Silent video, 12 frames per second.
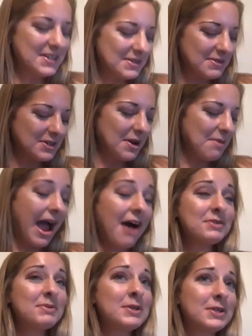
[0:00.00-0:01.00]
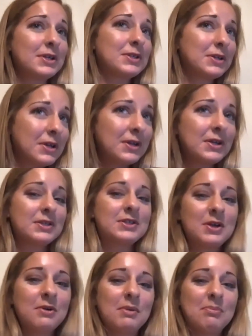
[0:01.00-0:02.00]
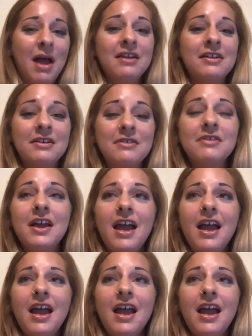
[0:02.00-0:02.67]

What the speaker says: to switch it up. House music's good because it's so repetitive.